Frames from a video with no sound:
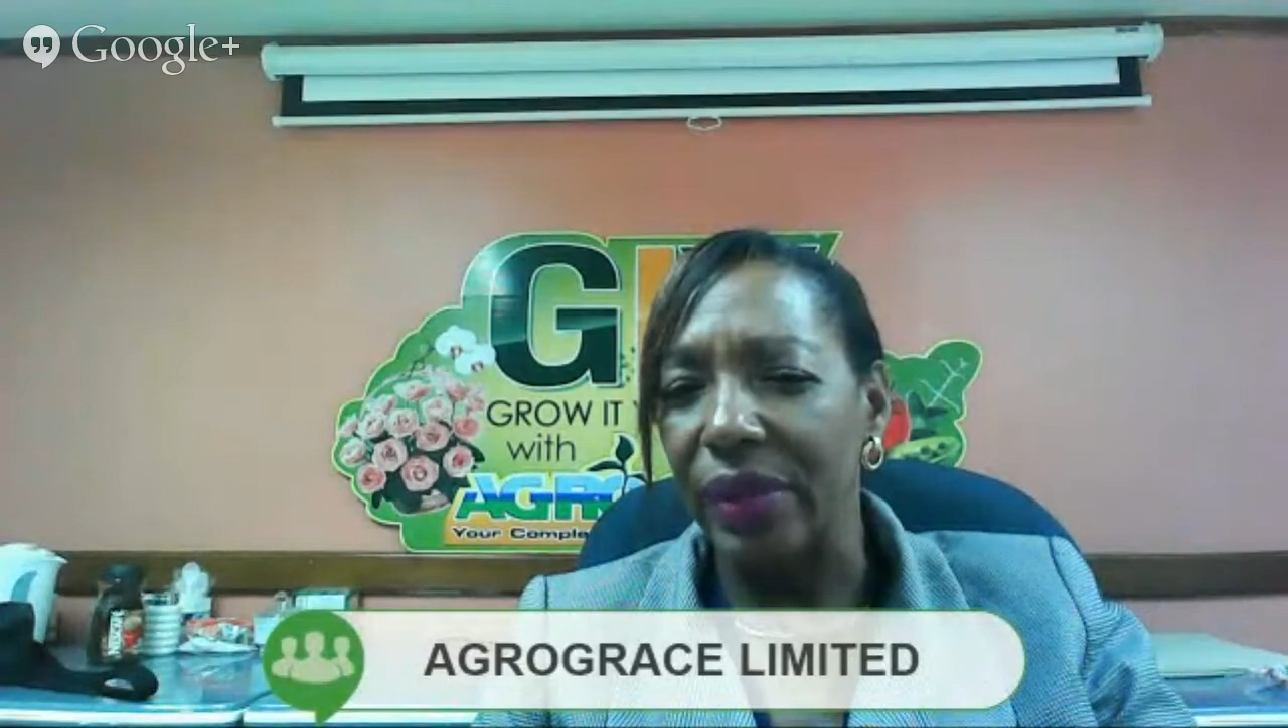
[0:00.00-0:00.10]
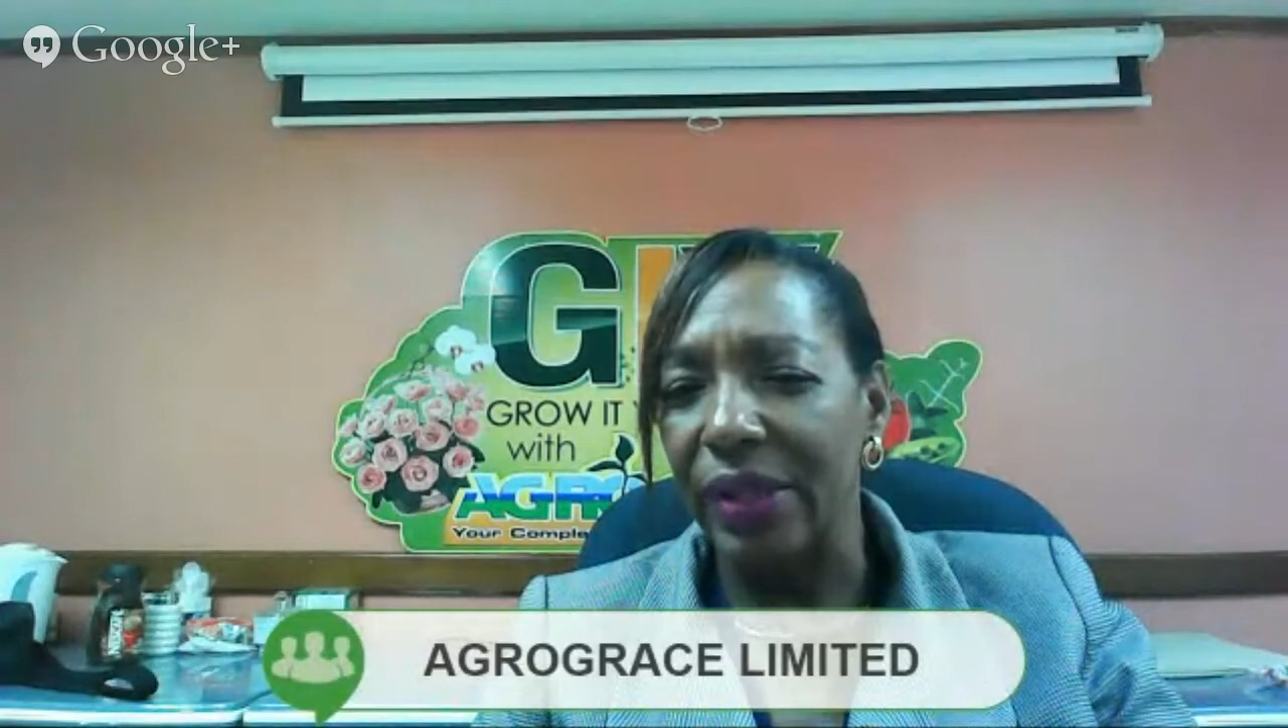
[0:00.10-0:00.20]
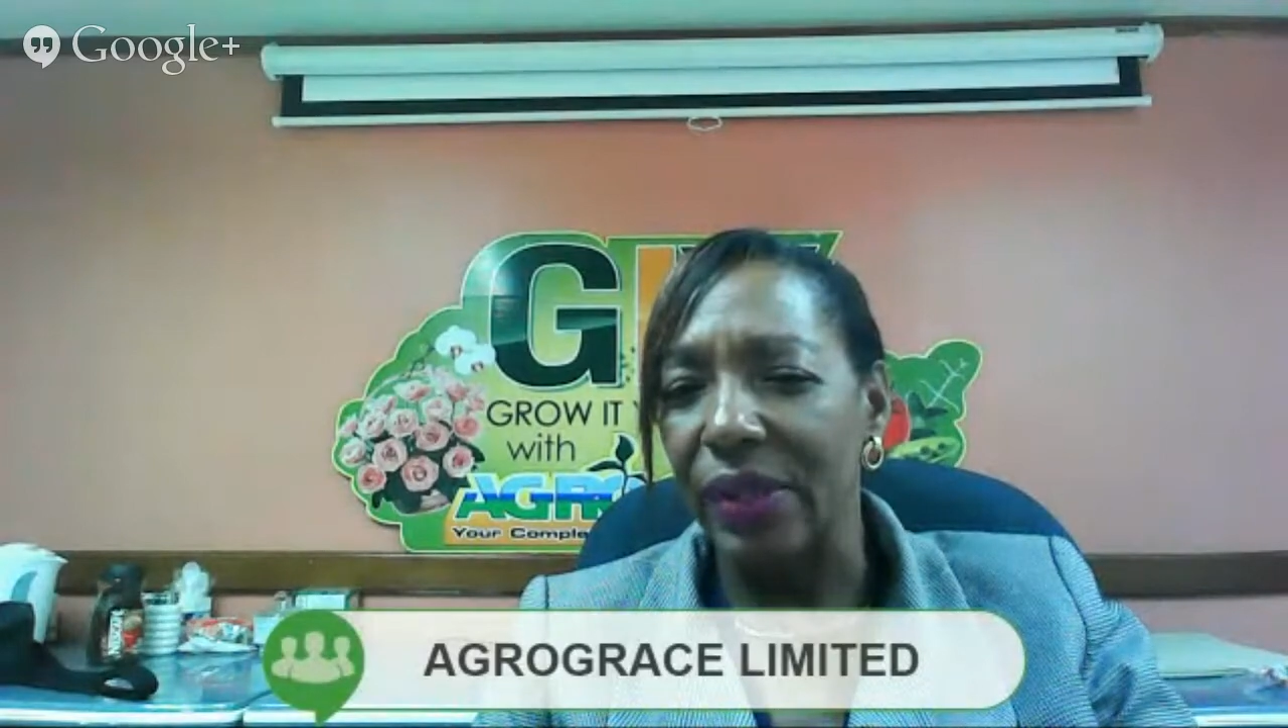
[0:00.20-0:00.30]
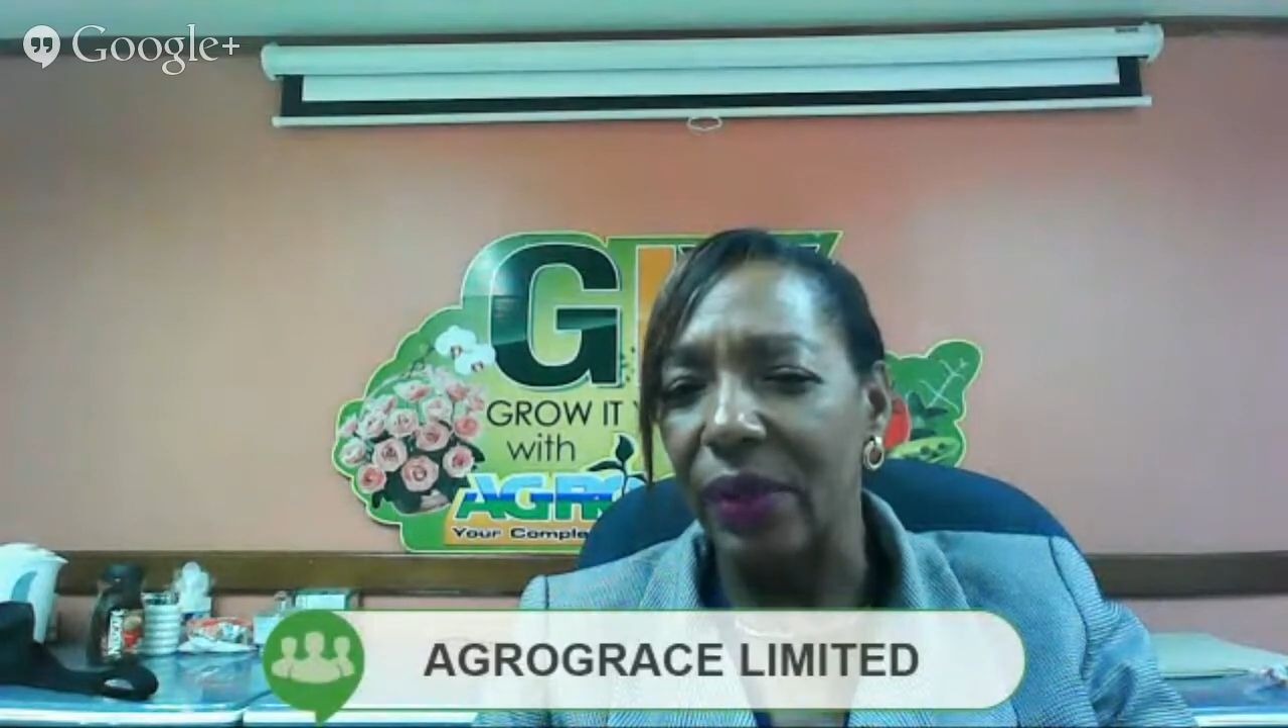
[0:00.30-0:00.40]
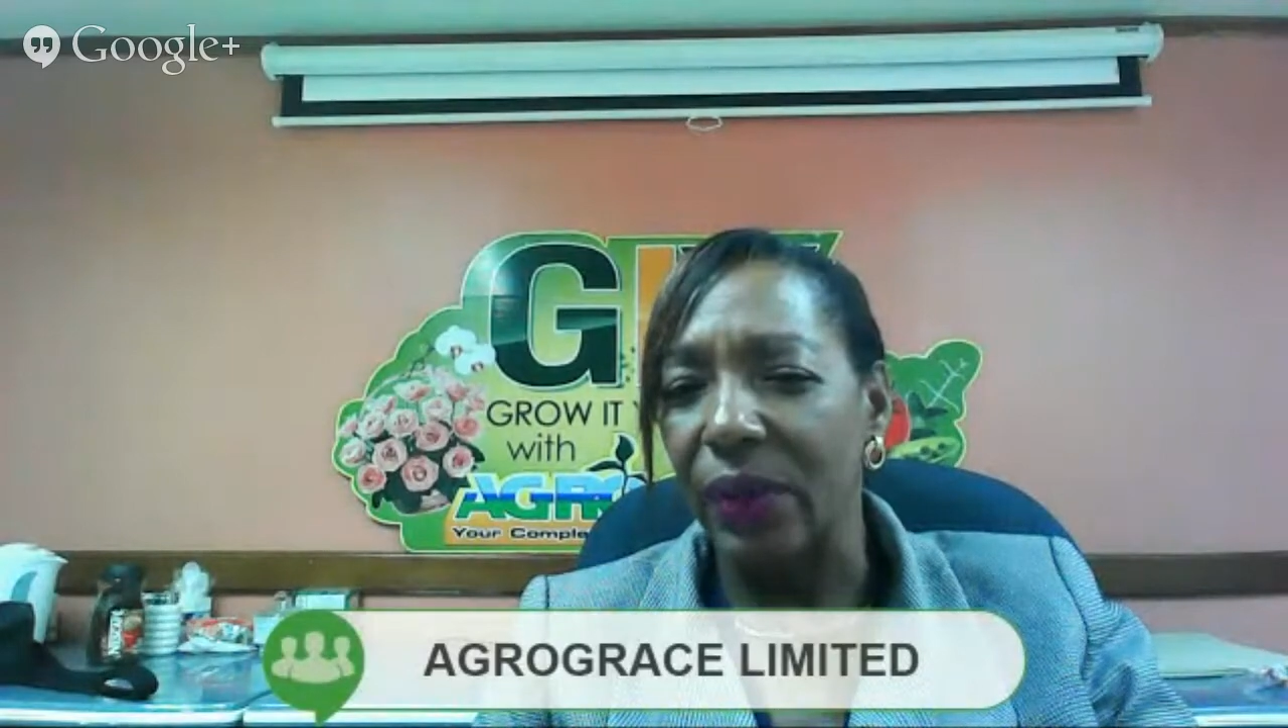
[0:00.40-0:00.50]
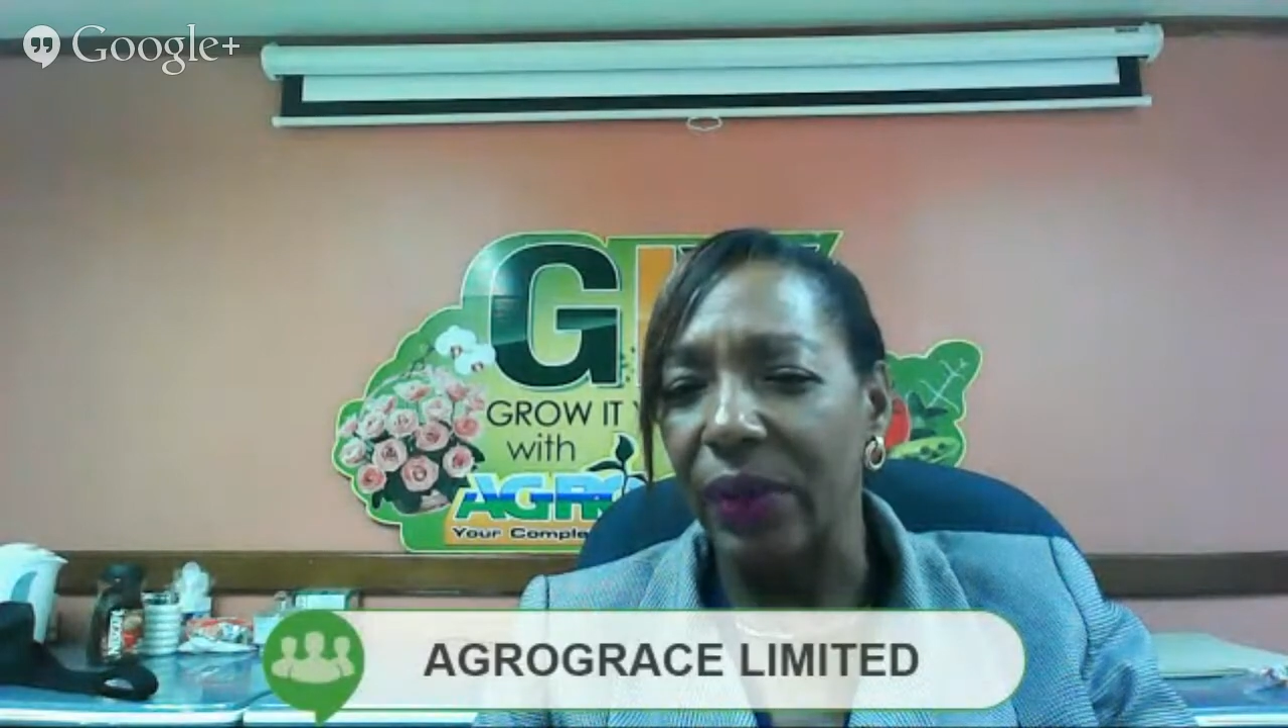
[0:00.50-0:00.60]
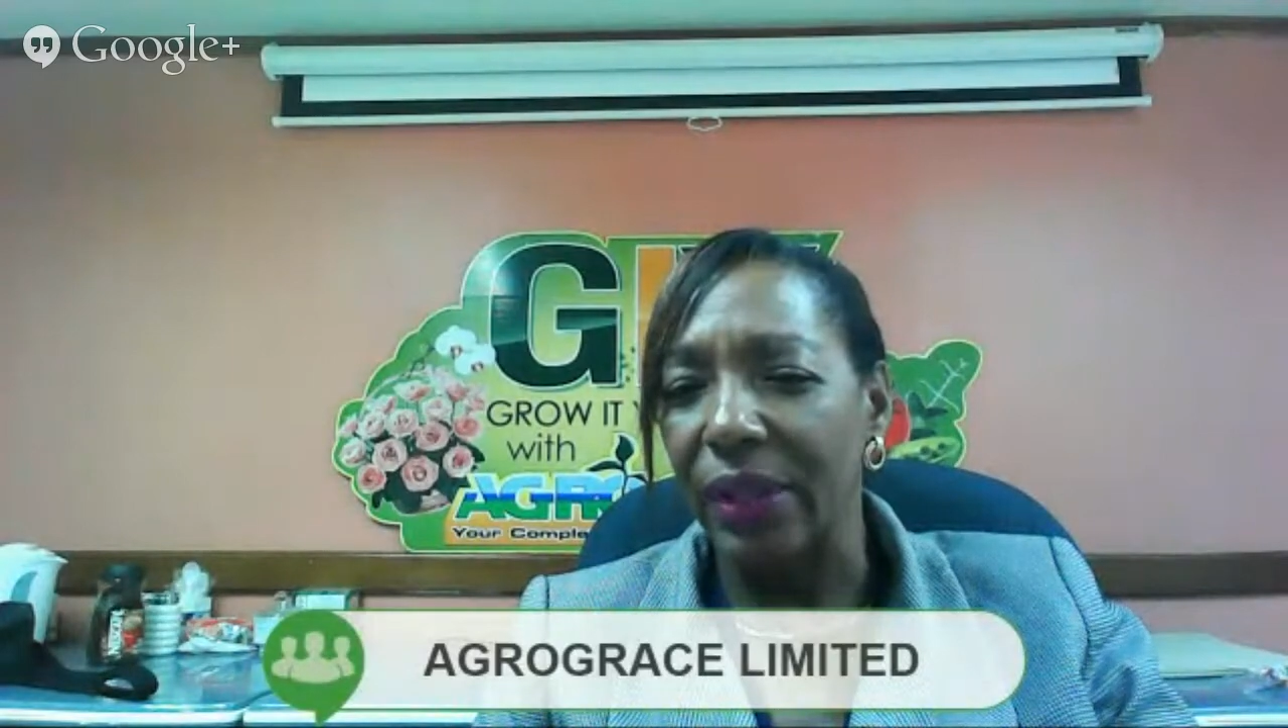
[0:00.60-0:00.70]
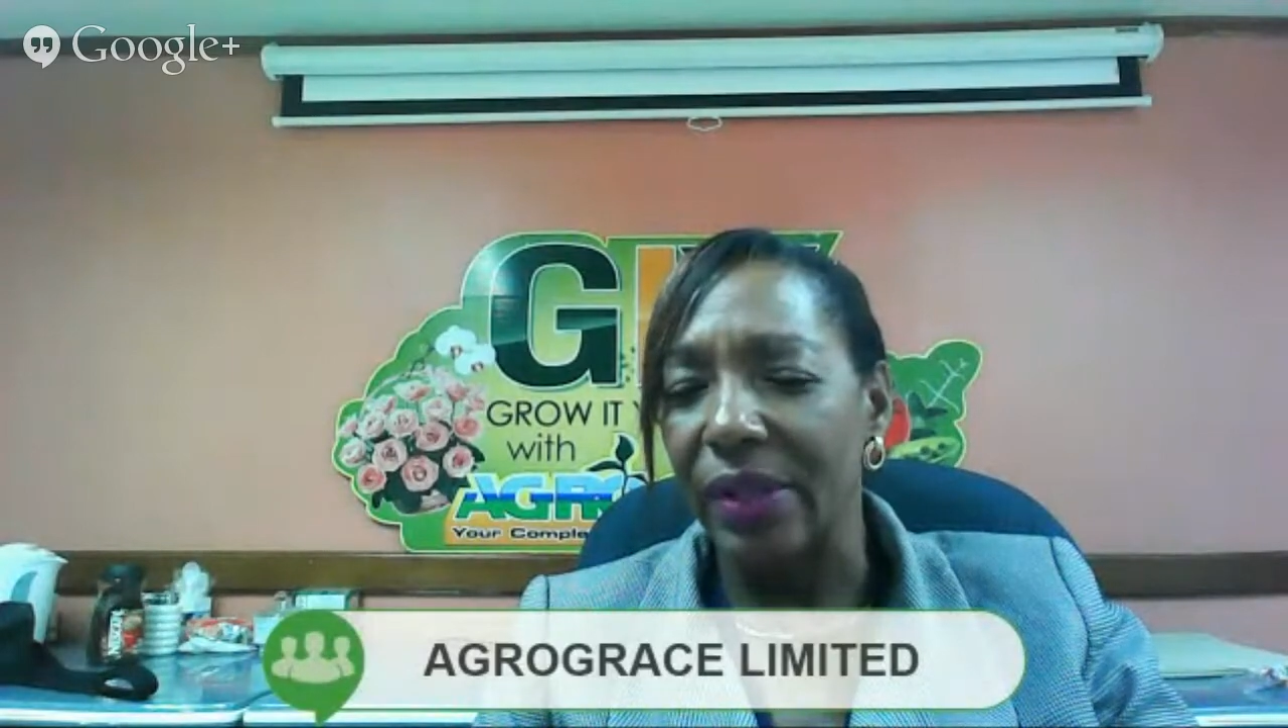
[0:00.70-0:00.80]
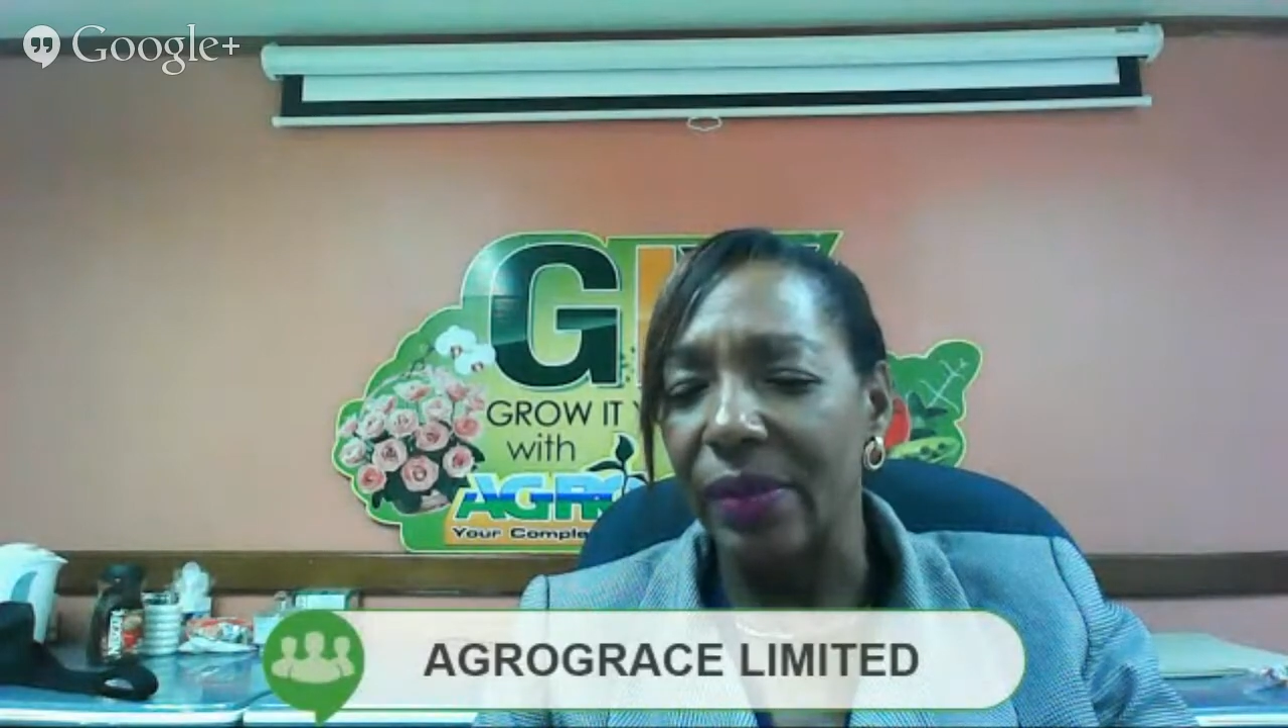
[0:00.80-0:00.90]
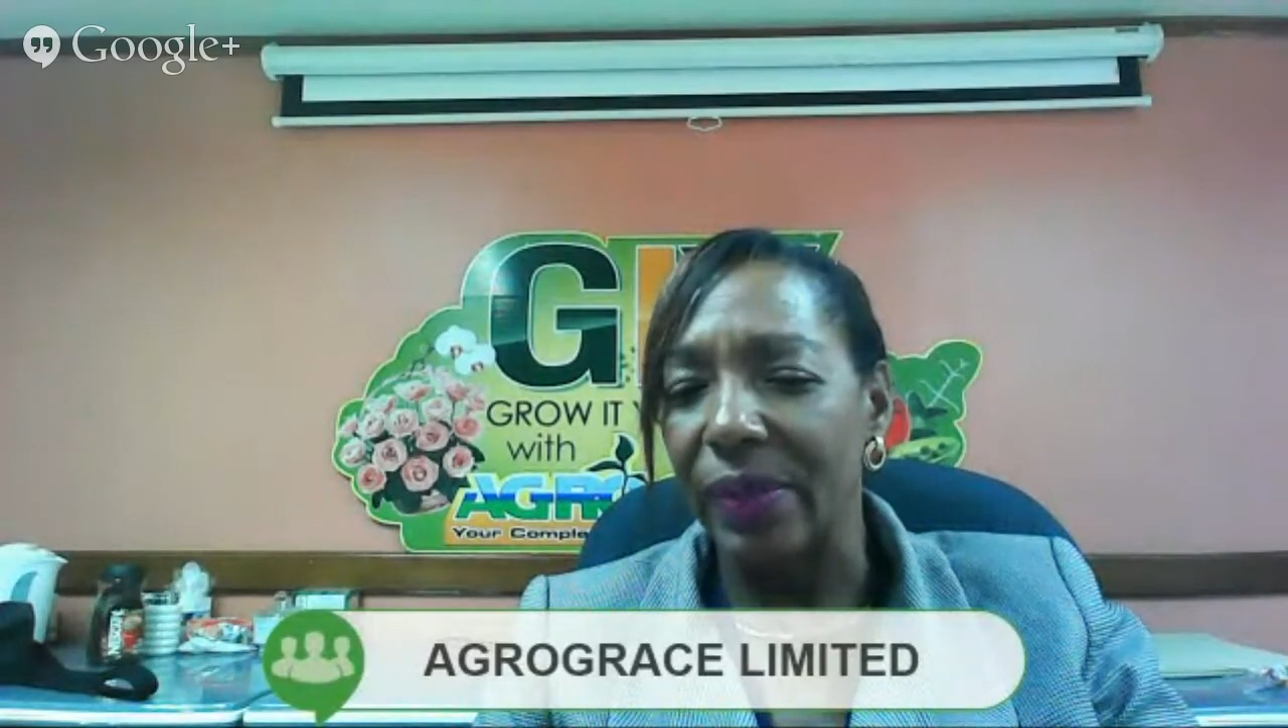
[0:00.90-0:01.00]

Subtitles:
of nutrients